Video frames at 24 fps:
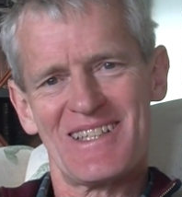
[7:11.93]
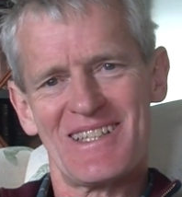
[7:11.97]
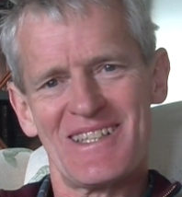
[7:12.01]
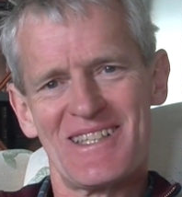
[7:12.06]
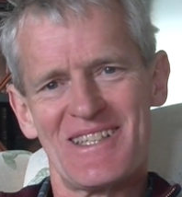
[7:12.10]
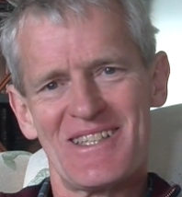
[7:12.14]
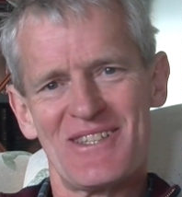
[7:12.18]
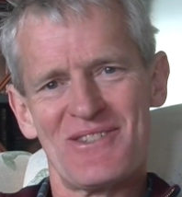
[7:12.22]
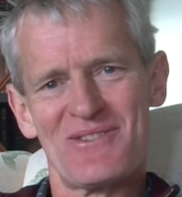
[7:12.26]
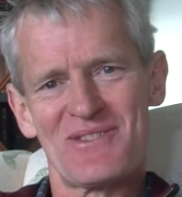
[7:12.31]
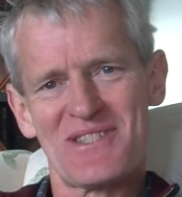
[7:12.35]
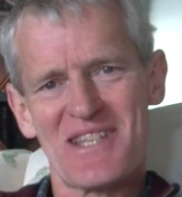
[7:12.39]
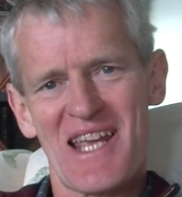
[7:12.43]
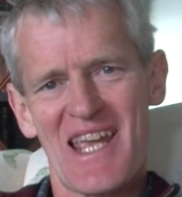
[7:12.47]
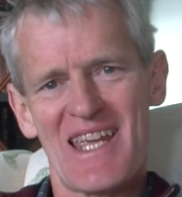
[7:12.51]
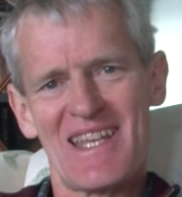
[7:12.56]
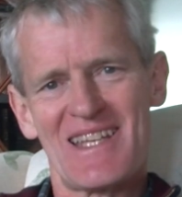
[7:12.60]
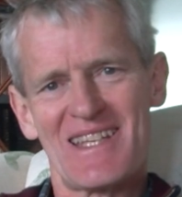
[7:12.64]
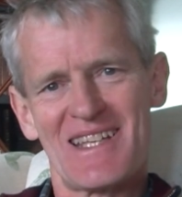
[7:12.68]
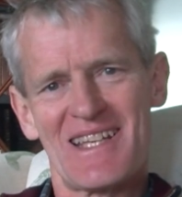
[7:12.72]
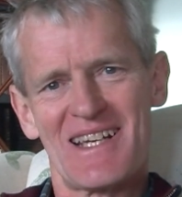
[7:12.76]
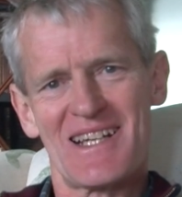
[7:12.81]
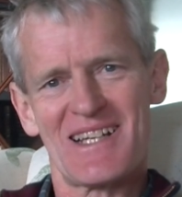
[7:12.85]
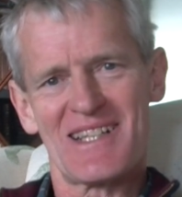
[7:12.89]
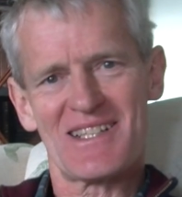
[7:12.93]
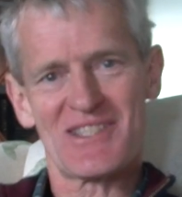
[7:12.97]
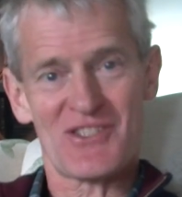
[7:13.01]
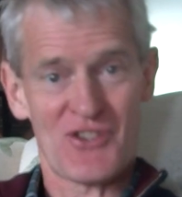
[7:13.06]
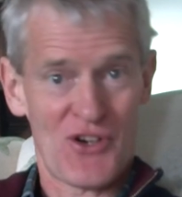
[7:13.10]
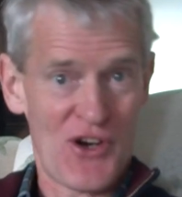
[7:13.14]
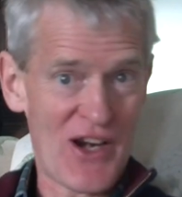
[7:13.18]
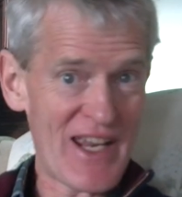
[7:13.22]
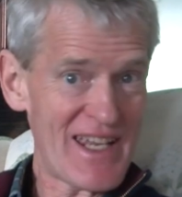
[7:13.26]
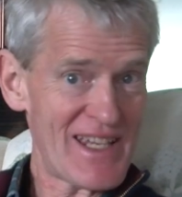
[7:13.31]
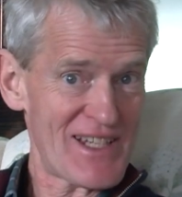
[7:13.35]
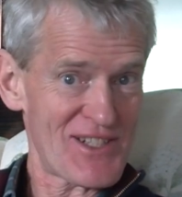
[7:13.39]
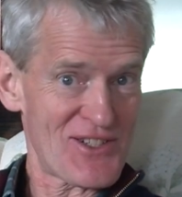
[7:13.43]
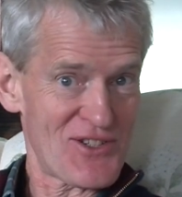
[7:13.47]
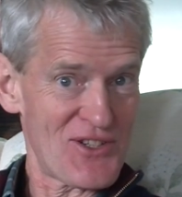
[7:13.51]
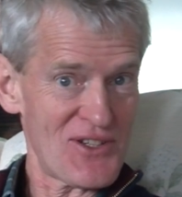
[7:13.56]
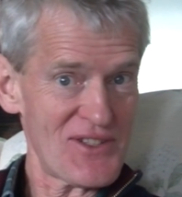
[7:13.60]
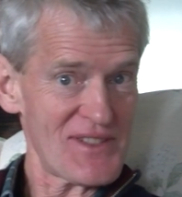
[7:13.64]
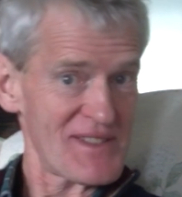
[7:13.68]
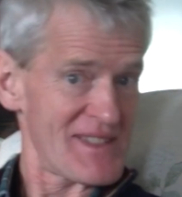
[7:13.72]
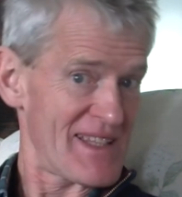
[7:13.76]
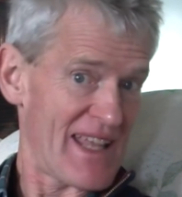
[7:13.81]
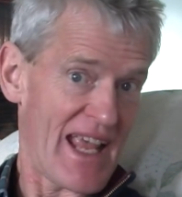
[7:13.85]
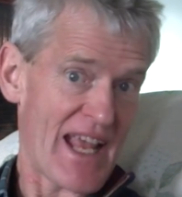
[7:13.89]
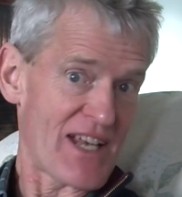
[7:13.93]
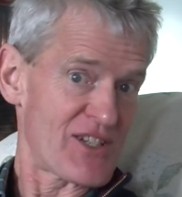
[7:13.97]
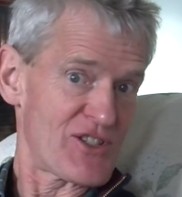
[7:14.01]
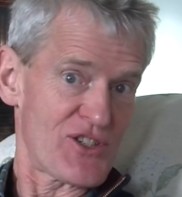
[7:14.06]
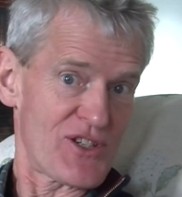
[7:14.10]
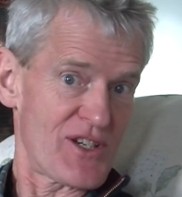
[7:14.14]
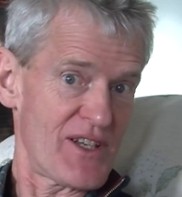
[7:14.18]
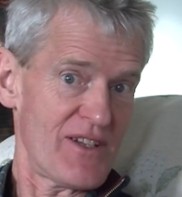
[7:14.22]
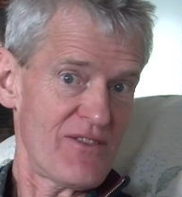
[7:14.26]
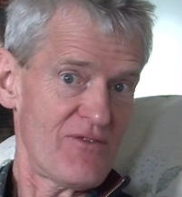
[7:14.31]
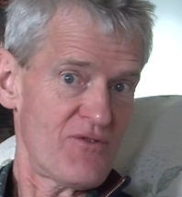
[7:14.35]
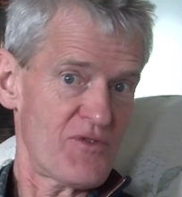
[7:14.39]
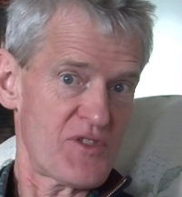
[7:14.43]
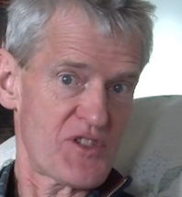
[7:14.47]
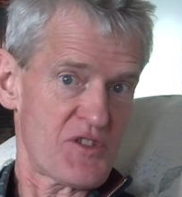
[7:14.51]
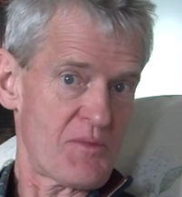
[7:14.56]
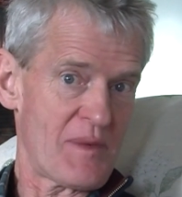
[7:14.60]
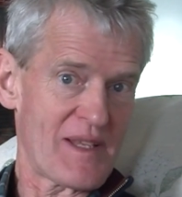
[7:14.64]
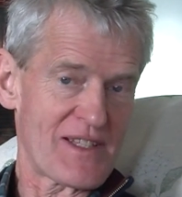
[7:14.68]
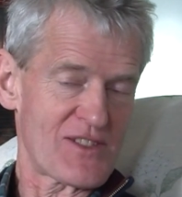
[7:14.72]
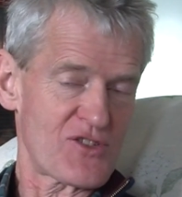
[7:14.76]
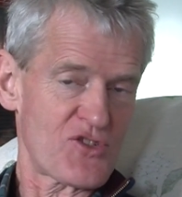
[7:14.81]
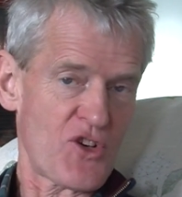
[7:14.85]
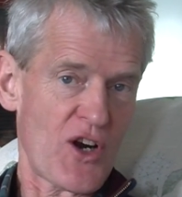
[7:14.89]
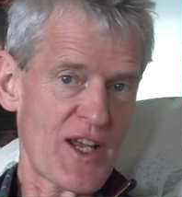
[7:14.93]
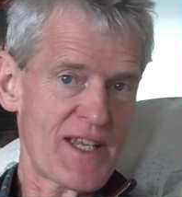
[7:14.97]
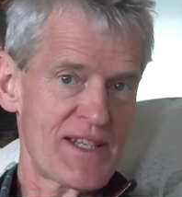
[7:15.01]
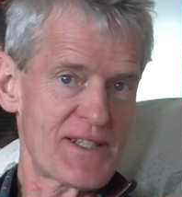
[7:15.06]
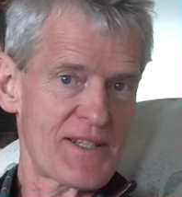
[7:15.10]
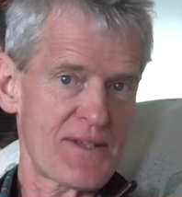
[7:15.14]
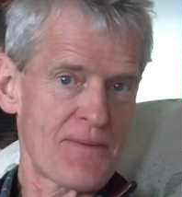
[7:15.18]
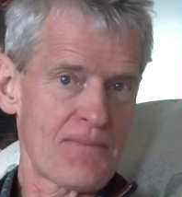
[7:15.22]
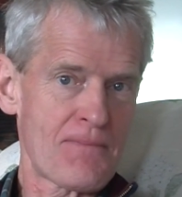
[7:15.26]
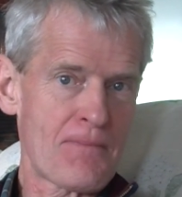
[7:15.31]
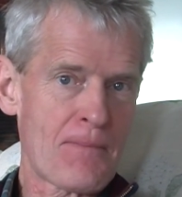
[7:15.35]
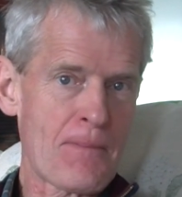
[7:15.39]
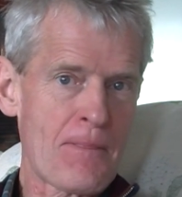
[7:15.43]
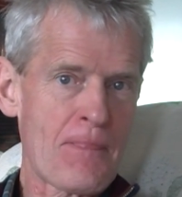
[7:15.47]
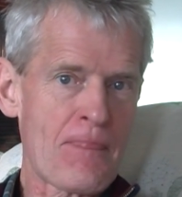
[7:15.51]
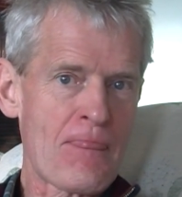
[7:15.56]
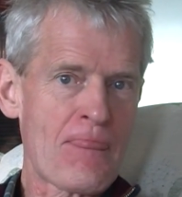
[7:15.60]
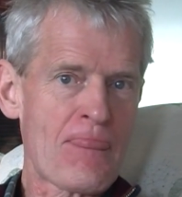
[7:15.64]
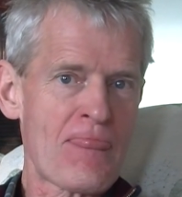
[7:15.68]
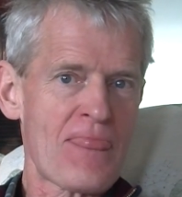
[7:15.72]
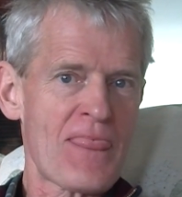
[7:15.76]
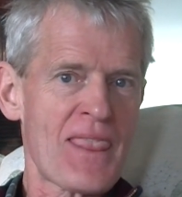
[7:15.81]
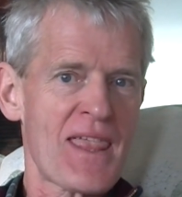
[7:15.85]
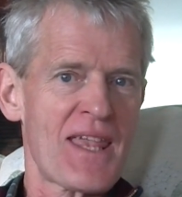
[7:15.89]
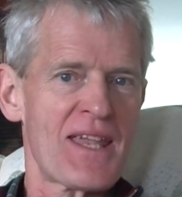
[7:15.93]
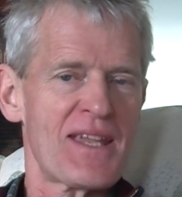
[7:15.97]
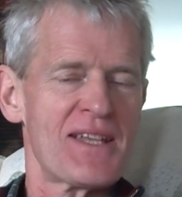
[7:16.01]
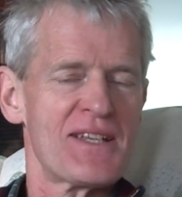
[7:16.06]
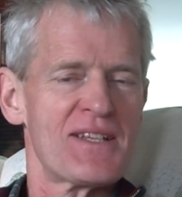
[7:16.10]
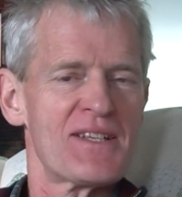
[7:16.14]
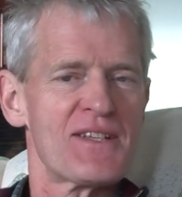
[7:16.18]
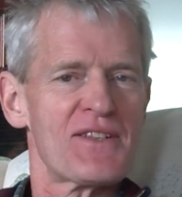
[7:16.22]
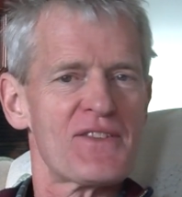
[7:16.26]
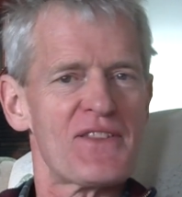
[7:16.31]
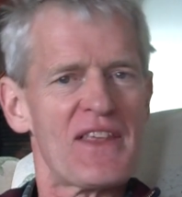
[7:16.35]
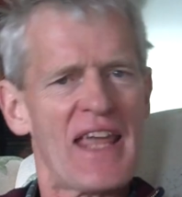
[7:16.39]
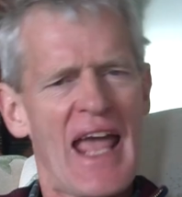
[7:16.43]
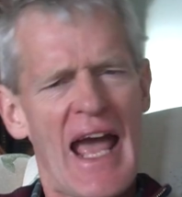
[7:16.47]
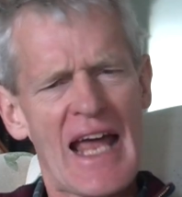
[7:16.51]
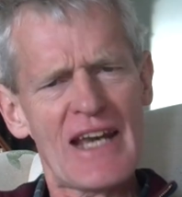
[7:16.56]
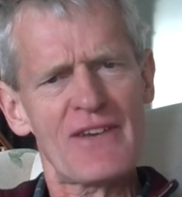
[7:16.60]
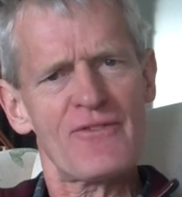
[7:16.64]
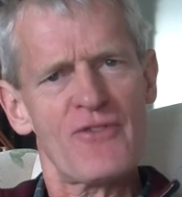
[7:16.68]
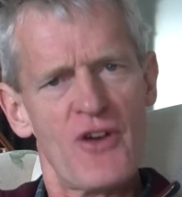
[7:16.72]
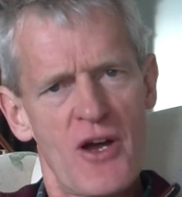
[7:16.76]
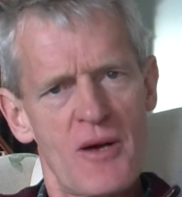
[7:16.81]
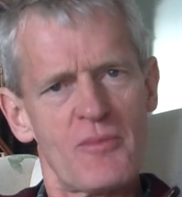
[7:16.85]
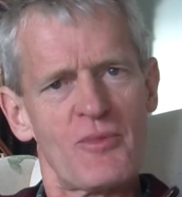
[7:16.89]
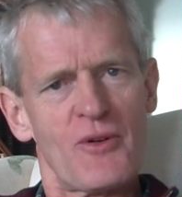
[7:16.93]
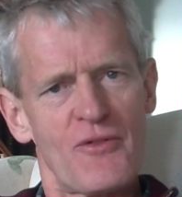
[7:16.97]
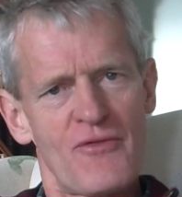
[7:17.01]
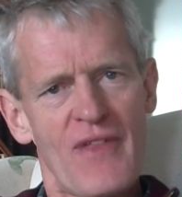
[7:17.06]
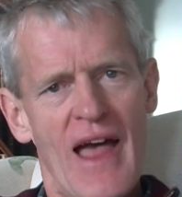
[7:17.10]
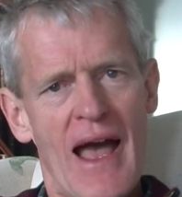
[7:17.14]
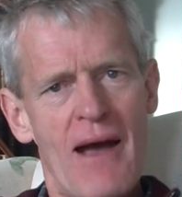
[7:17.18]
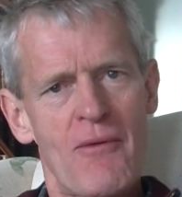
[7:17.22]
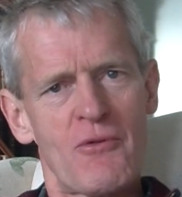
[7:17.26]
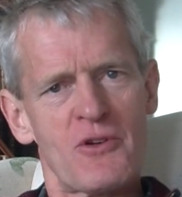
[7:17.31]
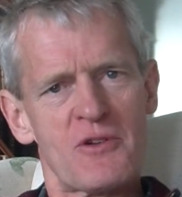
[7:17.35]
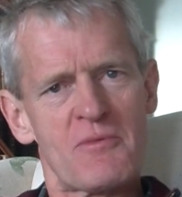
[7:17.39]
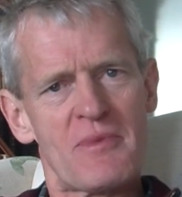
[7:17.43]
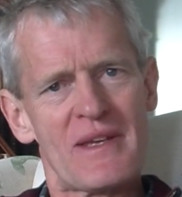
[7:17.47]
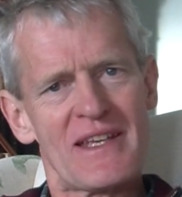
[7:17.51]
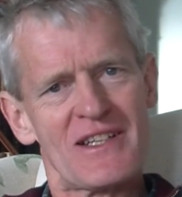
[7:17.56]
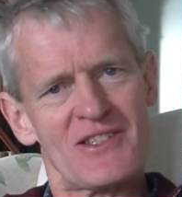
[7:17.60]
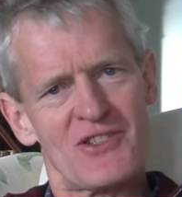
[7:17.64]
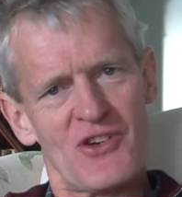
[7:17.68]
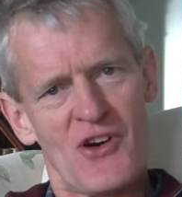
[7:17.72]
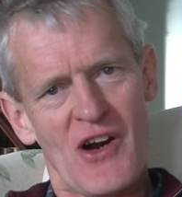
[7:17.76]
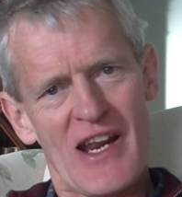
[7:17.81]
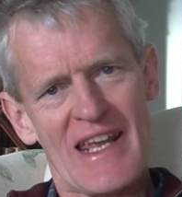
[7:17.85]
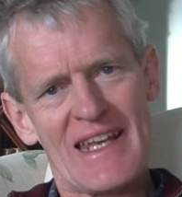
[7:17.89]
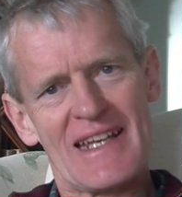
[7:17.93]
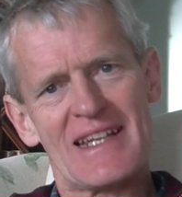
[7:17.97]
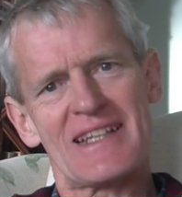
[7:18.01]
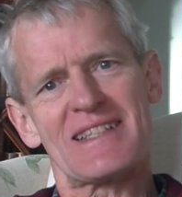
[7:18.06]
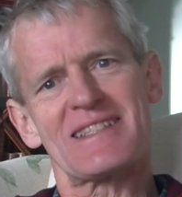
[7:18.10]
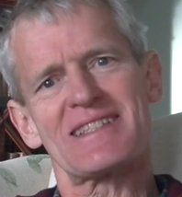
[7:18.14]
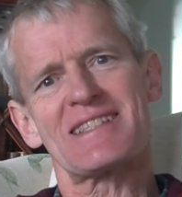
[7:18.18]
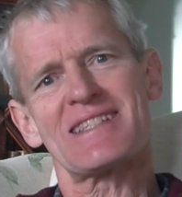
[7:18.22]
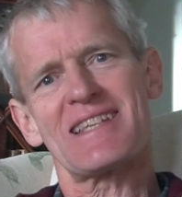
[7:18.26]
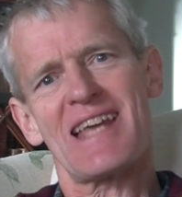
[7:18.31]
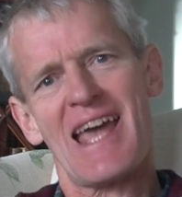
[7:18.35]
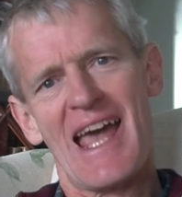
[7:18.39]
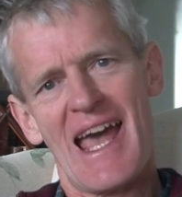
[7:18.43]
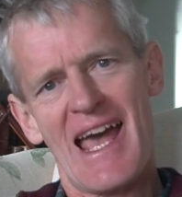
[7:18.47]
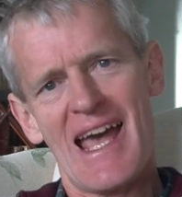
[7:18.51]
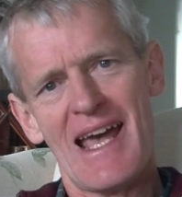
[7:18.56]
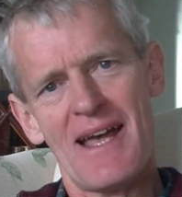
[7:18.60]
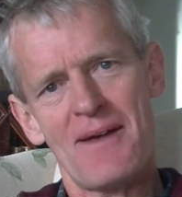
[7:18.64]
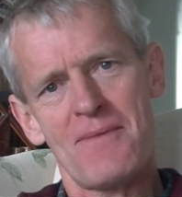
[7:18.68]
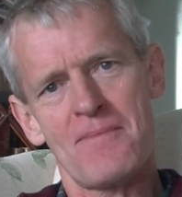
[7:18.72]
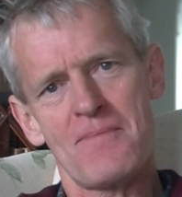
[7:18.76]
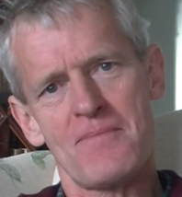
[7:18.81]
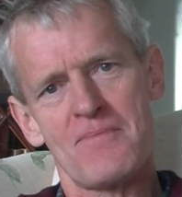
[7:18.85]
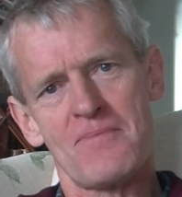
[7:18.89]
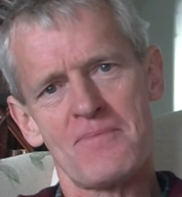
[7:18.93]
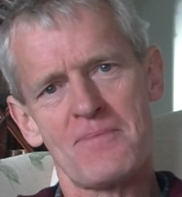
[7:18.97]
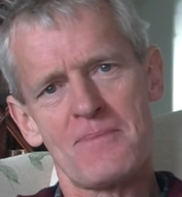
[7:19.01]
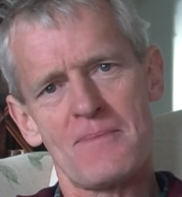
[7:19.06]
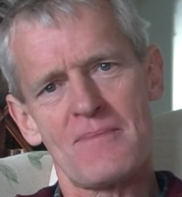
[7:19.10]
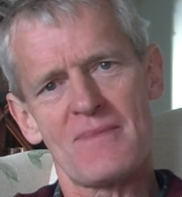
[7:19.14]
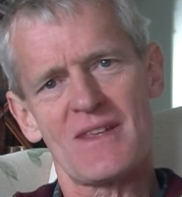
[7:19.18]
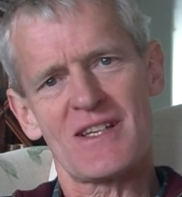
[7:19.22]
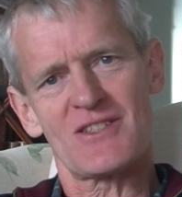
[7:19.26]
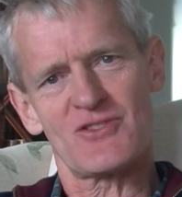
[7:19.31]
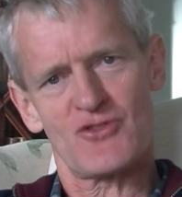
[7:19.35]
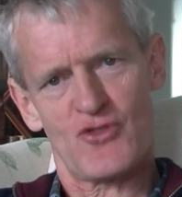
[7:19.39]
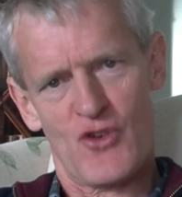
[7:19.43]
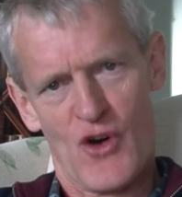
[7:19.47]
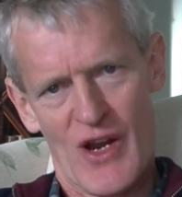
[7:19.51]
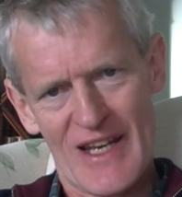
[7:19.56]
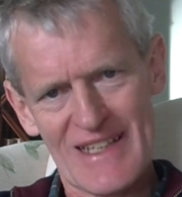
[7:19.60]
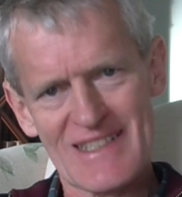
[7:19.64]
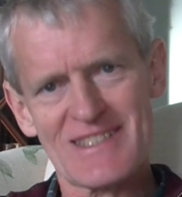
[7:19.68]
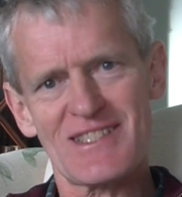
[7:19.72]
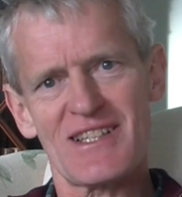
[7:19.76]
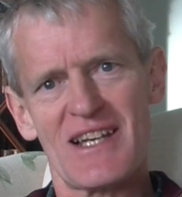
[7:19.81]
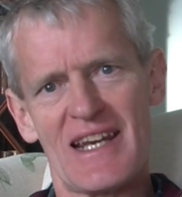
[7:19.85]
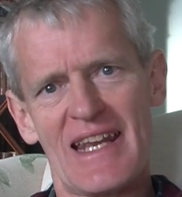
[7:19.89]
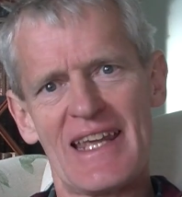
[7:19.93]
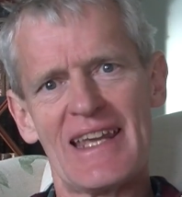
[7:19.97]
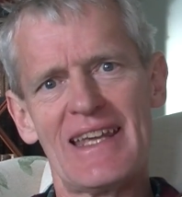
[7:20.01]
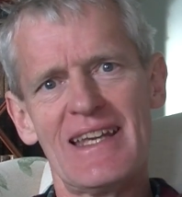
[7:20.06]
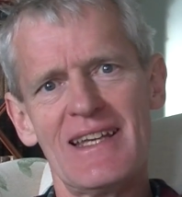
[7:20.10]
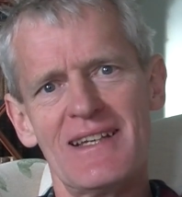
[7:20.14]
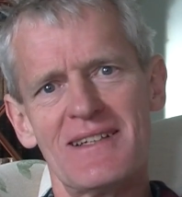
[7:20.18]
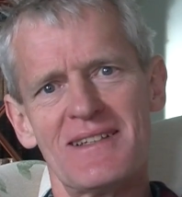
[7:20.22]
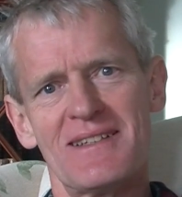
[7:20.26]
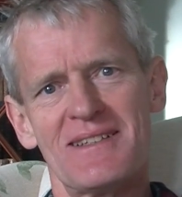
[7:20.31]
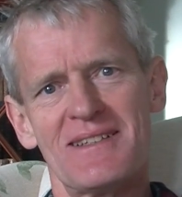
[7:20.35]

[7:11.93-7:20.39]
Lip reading: you take rectus, the adjective, which means right. The adverb of that would be recte, rightly.